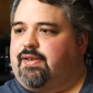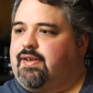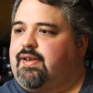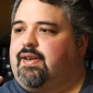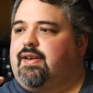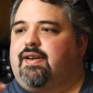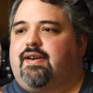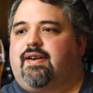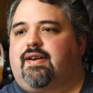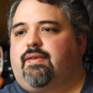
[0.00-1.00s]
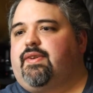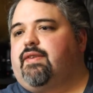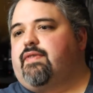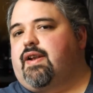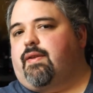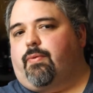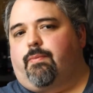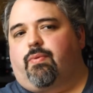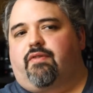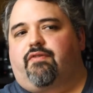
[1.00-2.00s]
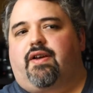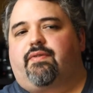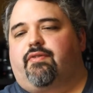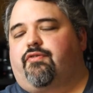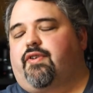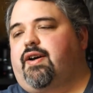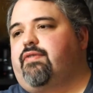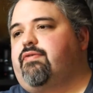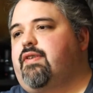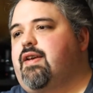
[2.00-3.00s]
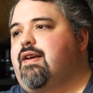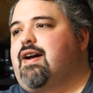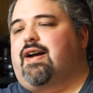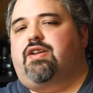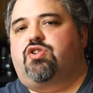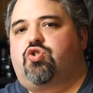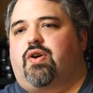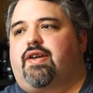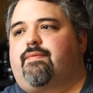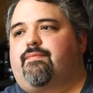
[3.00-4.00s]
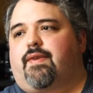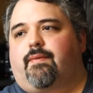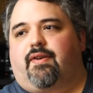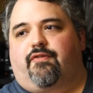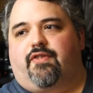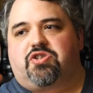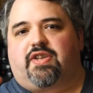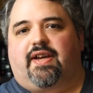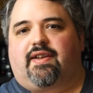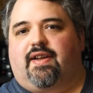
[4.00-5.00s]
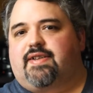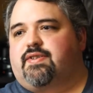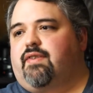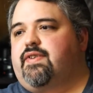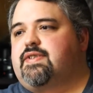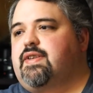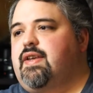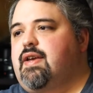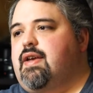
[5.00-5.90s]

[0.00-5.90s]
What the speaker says: I would give that a 3.5 out of 5. I enjoy it. I'm going to finish that glass, obviously.